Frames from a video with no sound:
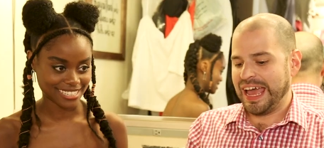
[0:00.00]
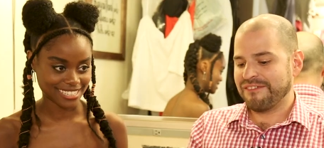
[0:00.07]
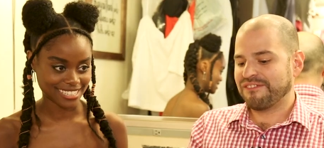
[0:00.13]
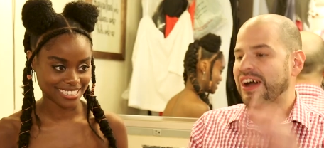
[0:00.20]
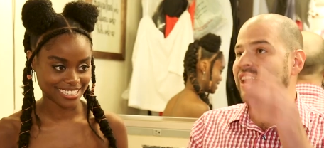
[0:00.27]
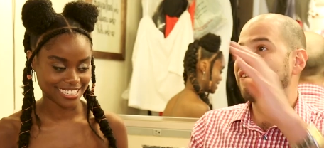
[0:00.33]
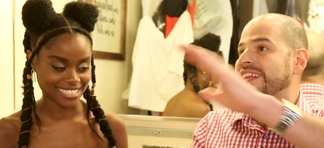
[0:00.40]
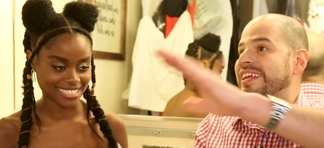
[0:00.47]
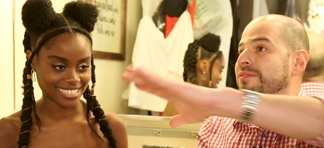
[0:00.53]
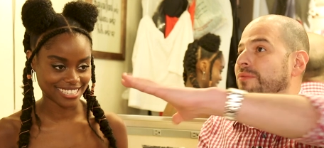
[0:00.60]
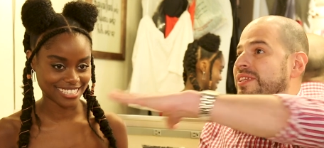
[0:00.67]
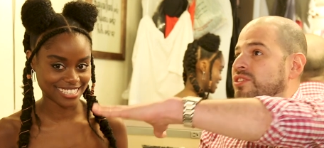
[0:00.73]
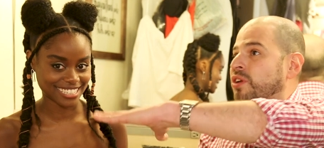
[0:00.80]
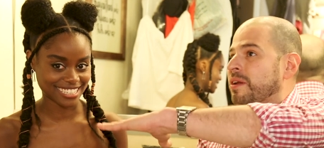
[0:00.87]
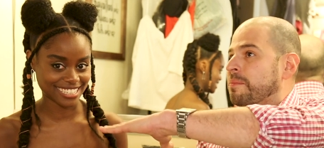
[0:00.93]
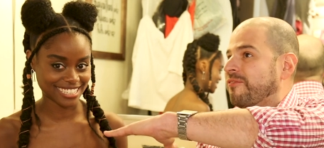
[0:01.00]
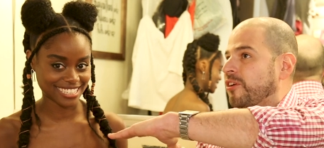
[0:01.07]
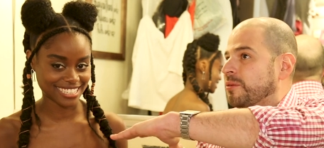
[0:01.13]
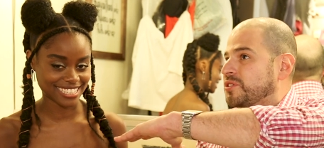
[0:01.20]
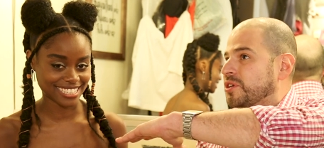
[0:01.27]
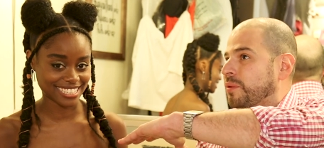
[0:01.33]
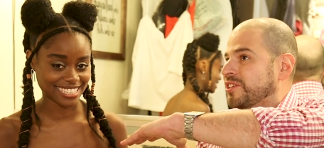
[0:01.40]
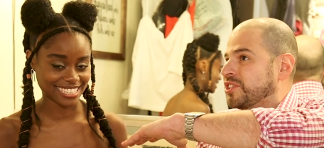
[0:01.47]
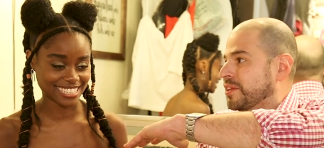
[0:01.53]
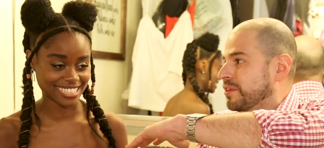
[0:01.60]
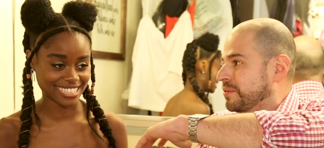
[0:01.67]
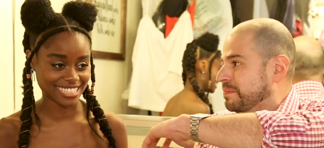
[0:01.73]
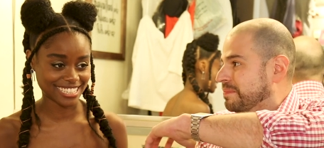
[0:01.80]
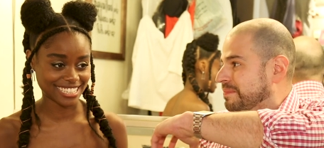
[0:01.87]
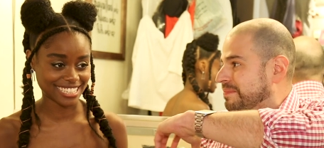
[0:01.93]
Speaker 1: And finally, what Tony performance you can watch
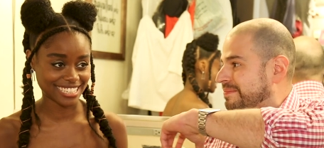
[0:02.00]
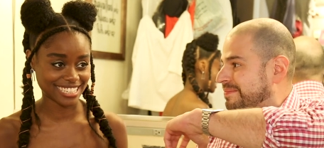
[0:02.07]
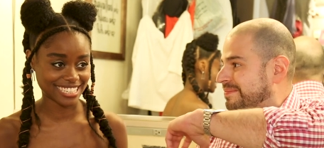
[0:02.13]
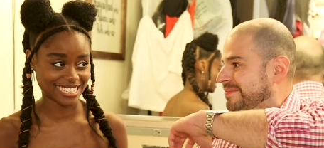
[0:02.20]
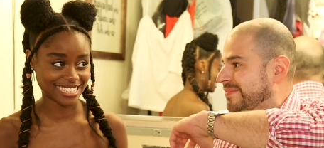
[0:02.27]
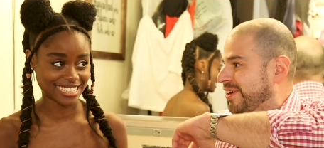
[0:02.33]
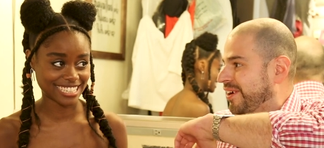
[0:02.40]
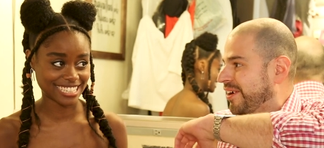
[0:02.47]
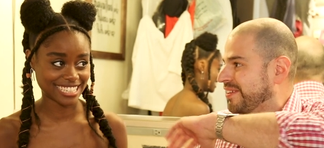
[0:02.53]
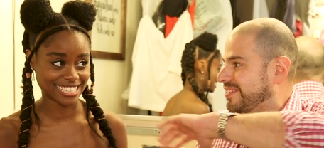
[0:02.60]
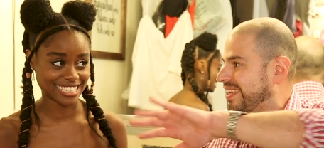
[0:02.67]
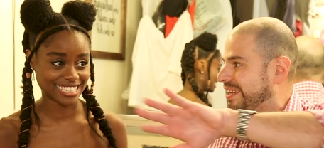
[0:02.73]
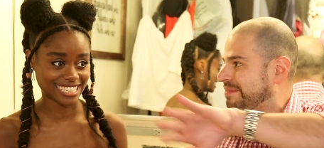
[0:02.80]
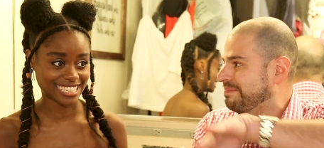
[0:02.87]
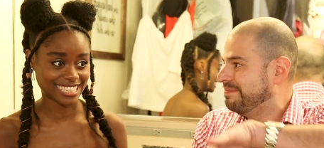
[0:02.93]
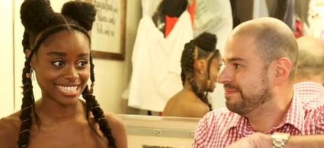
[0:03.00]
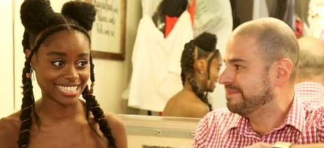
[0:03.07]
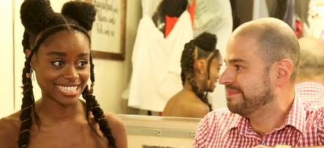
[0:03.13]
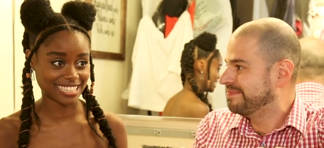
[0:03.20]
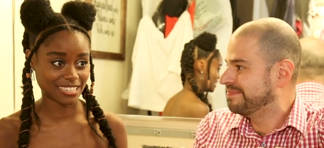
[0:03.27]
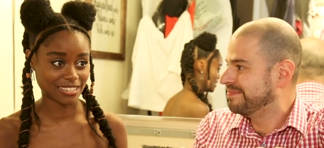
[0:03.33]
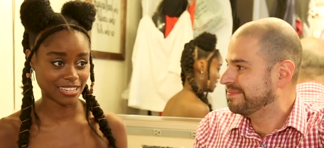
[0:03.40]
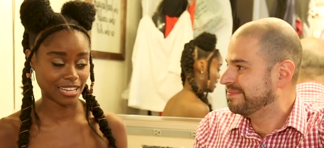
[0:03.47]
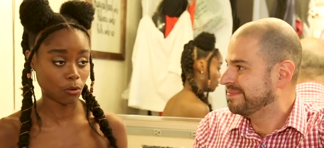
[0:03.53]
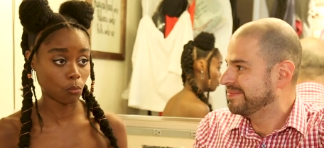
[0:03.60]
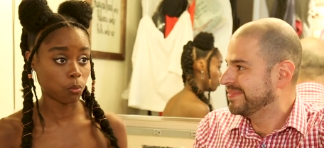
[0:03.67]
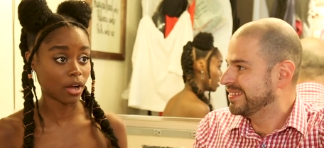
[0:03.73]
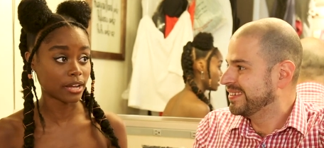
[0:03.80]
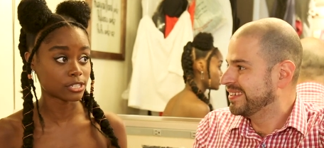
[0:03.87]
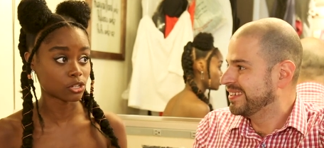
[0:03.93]
on loop all the time?
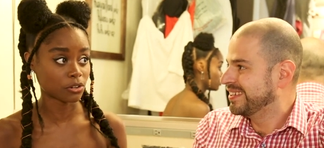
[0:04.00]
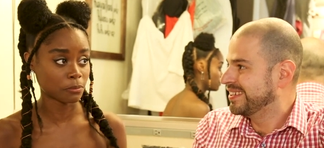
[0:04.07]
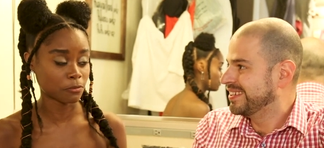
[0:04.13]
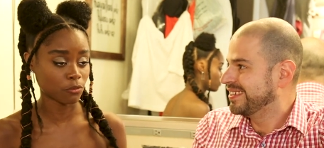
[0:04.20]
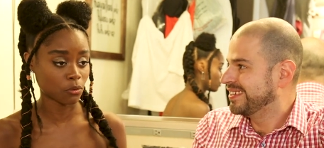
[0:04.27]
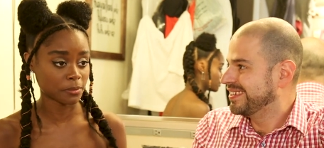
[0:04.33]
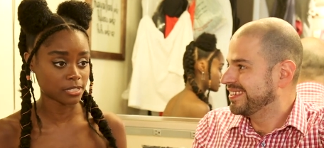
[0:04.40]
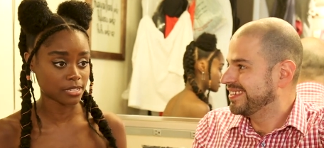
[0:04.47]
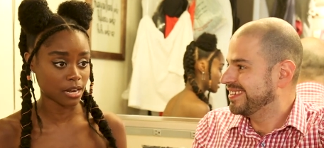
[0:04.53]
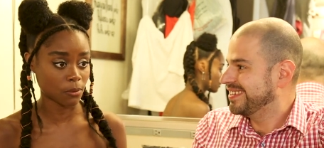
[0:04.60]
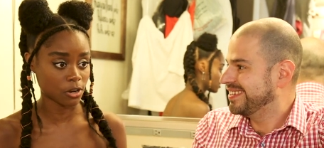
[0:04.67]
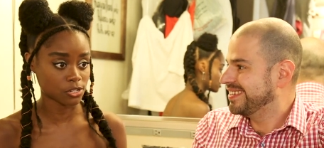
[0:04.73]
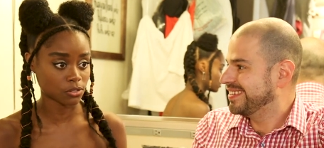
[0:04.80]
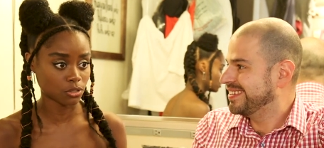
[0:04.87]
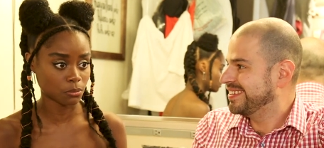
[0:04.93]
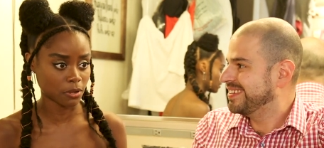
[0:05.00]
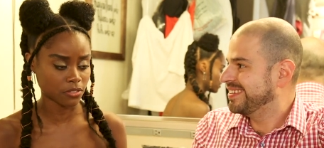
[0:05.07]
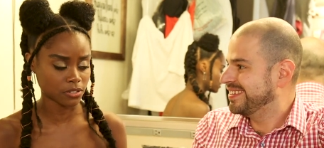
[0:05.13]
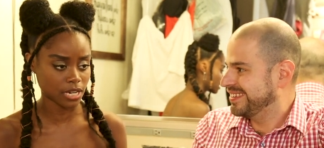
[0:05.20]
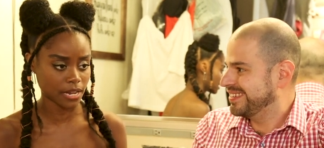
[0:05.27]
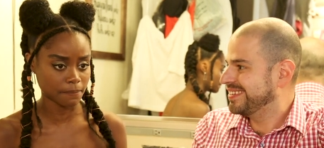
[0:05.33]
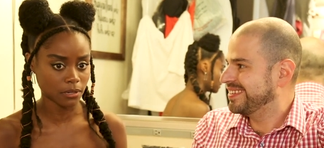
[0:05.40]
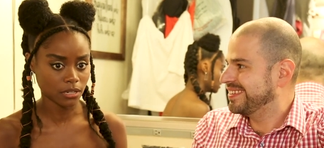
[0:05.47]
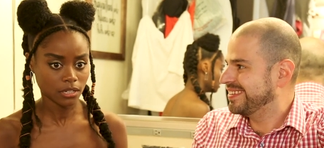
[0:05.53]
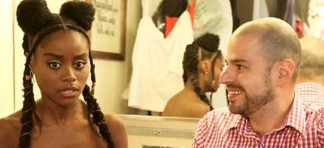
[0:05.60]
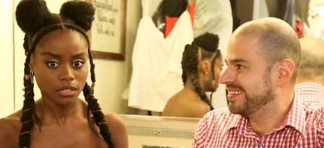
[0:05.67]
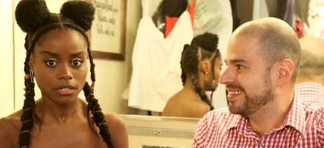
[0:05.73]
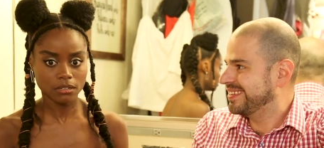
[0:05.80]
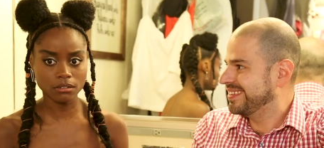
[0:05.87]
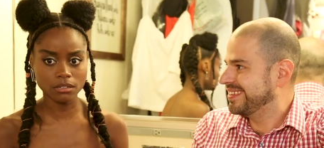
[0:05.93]
Speaker 2: What Tony performance can I watch on loop all the time?
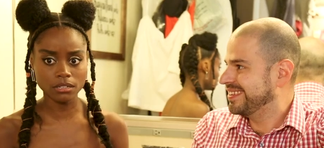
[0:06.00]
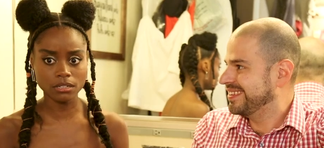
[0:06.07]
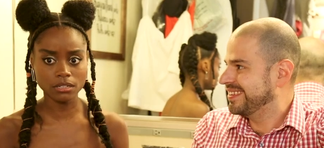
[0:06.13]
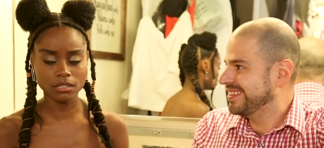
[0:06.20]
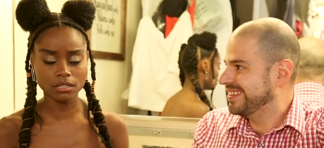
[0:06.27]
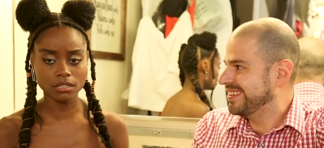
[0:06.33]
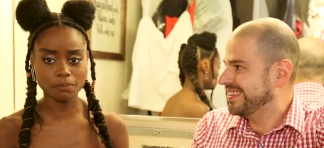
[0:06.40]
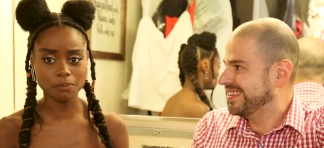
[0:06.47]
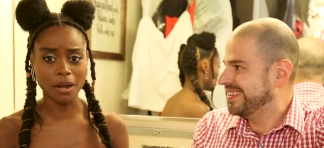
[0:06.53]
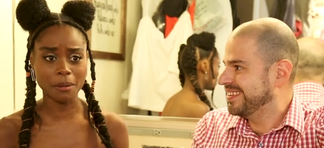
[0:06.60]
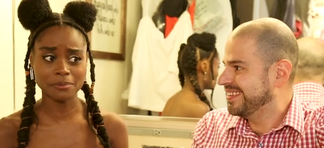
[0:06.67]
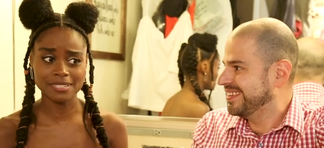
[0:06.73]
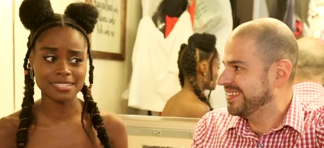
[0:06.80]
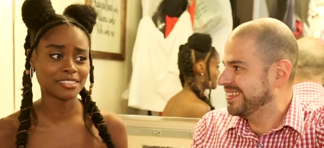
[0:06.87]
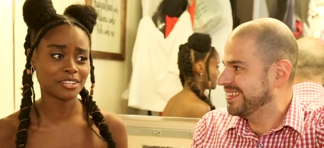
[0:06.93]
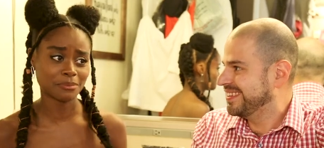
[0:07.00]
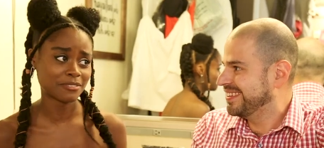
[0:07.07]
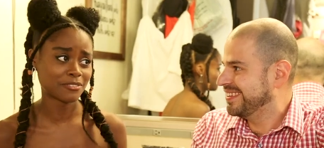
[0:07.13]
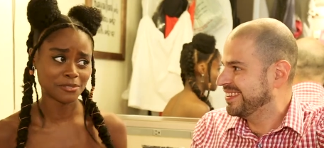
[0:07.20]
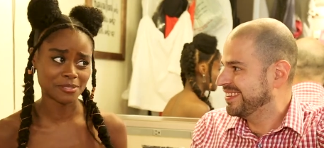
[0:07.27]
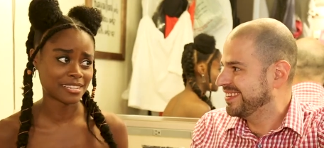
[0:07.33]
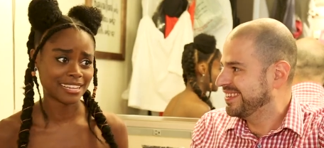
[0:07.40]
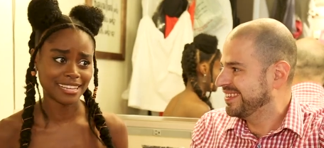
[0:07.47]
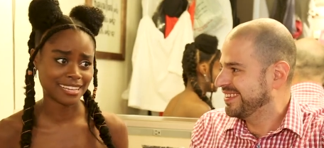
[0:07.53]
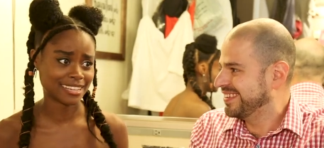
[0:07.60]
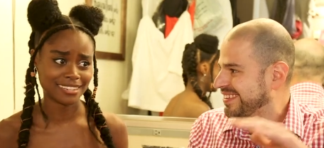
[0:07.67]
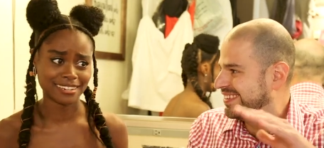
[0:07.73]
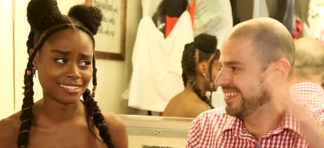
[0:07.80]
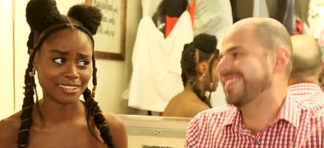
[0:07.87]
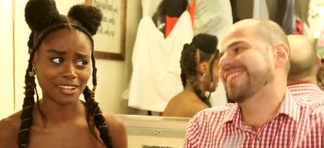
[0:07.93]
Uh, probably Cynthia Erivo
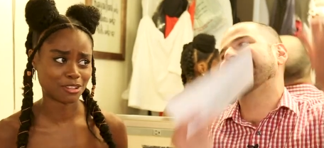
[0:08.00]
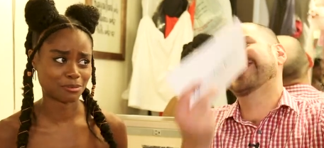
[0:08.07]
singing The